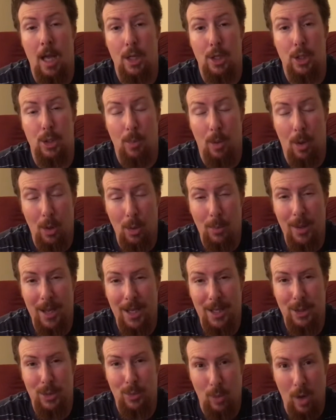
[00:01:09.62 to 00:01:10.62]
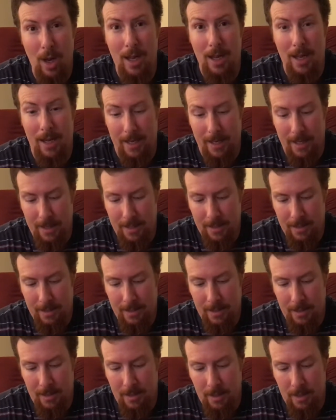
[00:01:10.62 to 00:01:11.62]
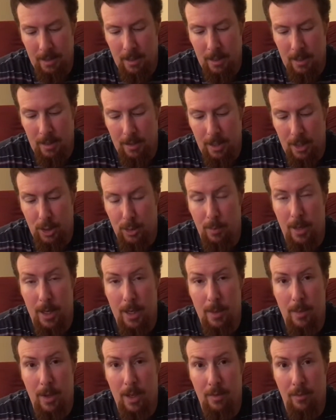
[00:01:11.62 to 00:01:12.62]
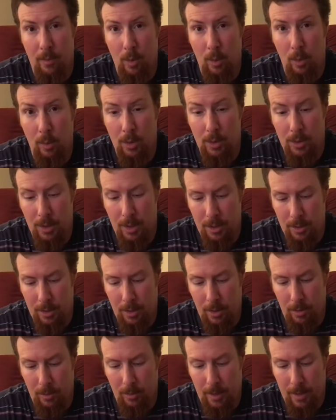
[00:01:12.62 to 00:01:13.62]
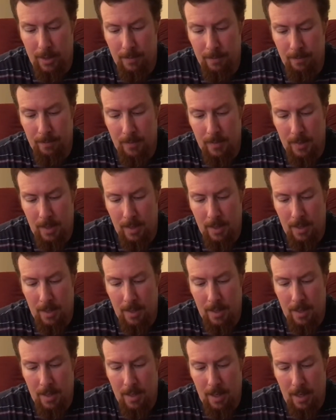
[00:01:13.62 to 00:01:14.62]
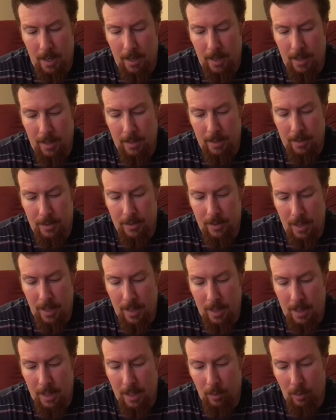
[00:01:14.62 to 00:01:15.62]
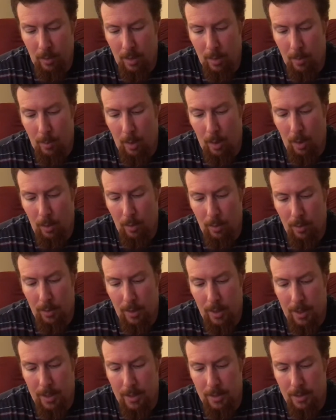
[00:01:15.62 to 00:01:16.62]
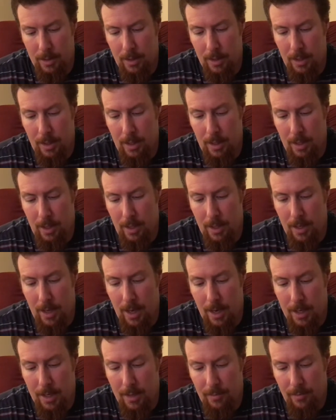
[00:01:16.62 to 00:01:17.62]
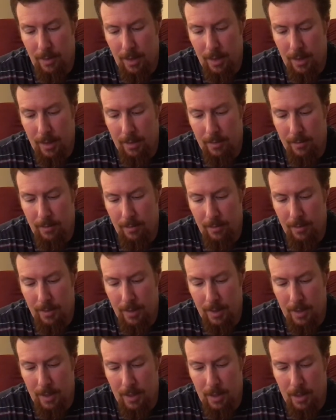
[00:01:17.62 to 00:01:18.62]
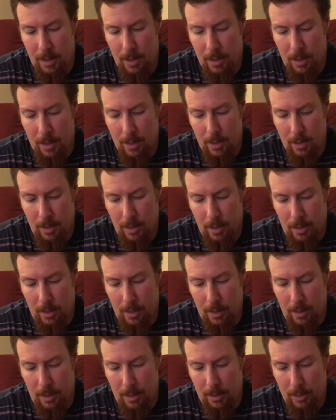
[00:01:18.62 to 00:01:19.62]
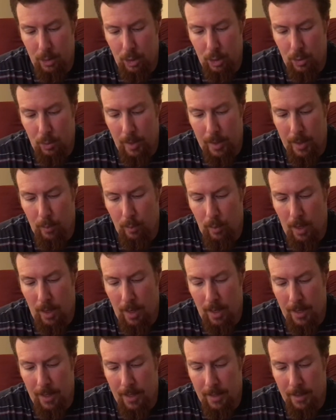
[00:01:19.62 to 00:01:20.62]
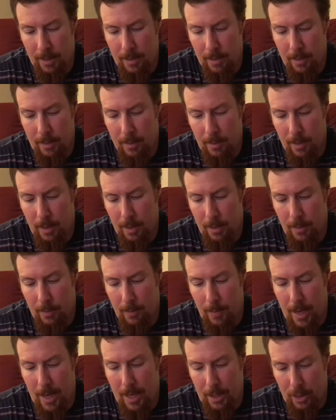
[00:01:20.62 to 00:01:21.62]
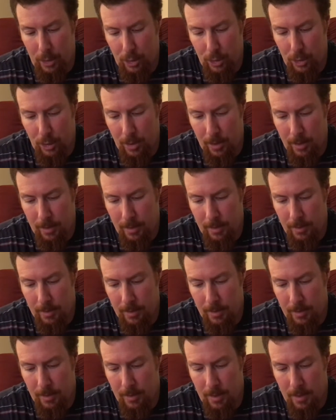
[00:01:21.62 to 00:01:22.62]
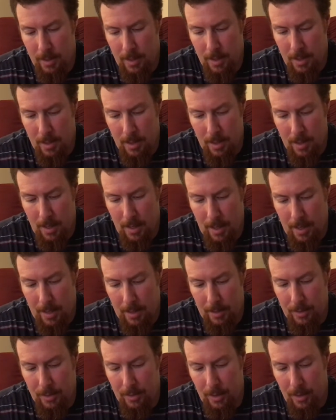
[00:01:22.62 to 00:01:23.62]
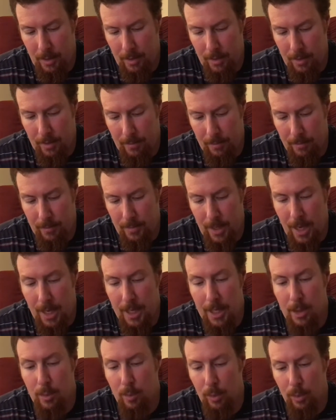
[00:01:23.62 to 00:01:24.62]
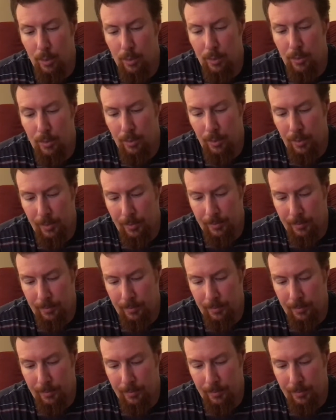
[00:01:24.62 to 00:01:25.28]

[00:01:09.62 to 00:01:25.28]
small batch rye that's made by the Four Rose Distillery. And it's saying here on the bottle that it's the 95 straight rye mash. It's 90 proof,